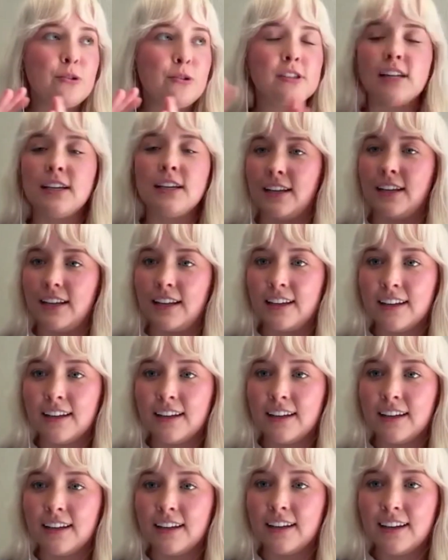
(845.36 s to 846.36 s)
send it.
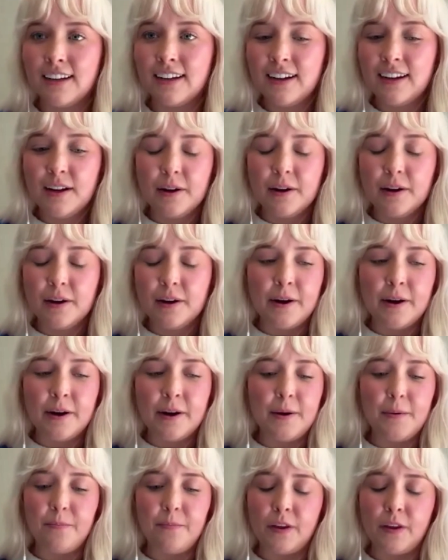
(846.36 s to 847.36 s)

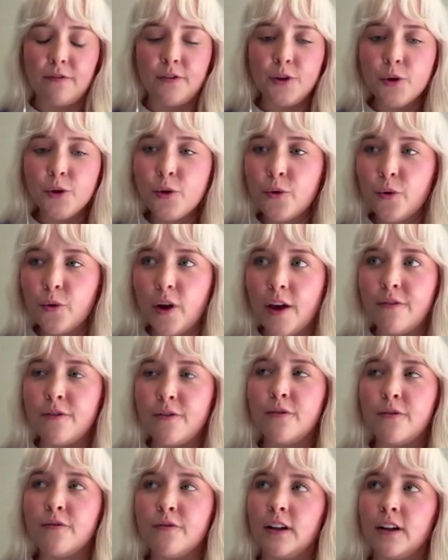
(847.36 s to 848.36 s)
If you
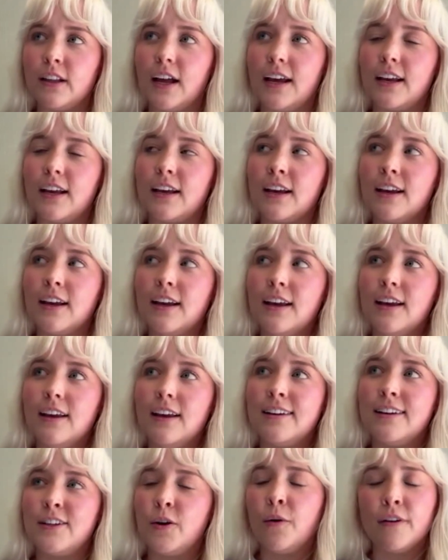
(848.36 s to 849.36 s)
feel like you're
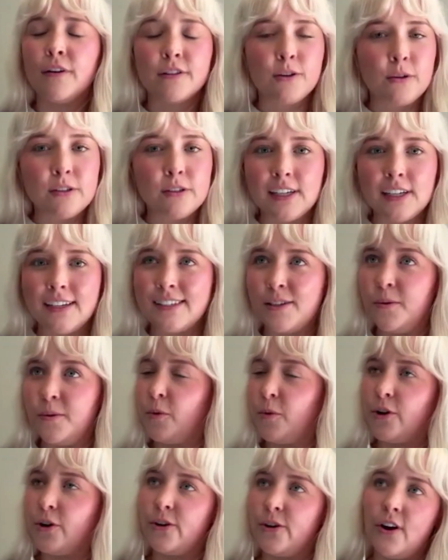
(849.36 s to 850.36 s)
going through a season where
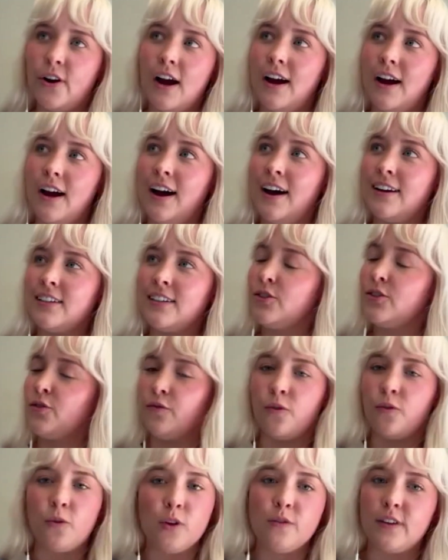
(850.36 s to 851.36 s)
you're just
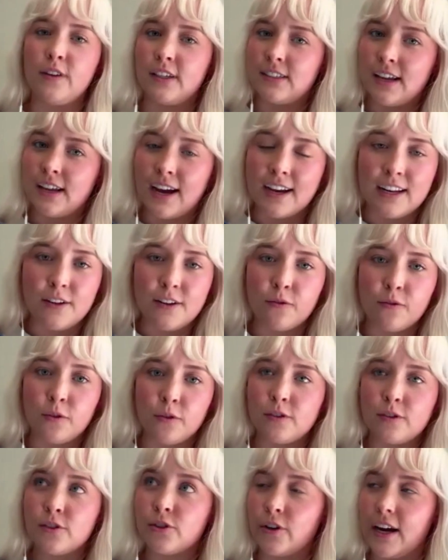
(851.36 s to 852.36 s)
full of anxiety, full of
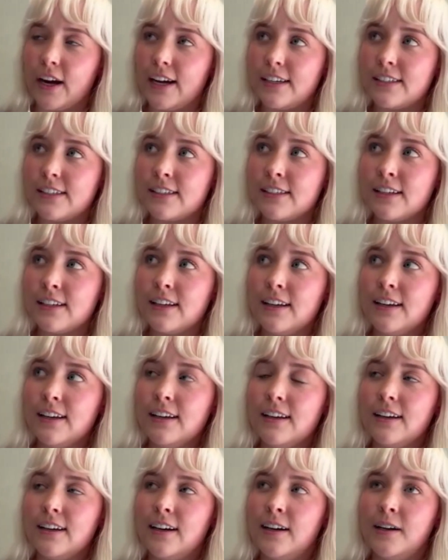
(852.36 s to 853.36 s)
stress,
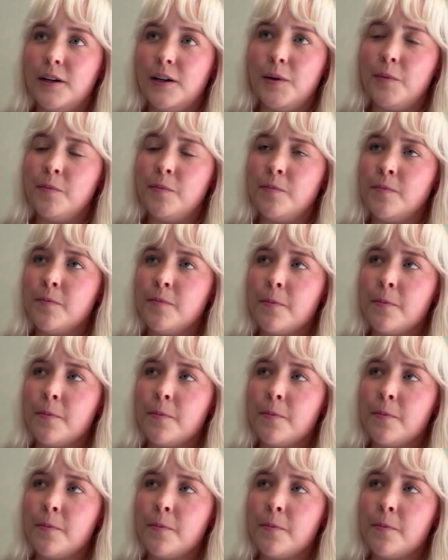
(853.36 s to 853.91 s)
um